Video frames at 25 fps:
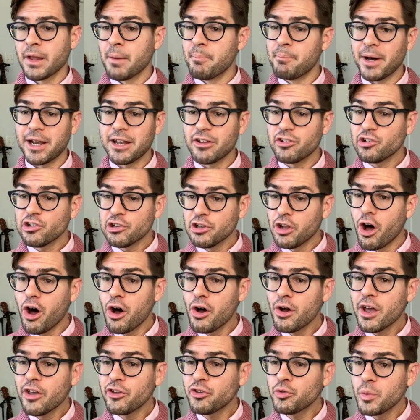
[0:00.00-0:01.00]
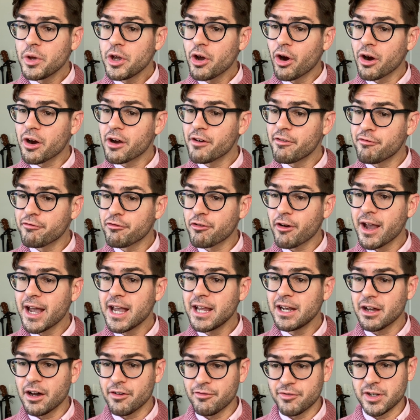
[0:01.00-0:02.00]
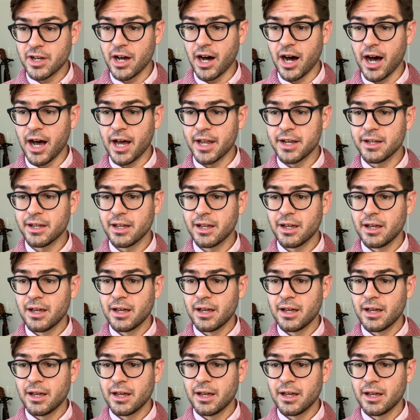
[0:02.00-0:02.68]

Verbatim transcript: But as long as we are afraid of God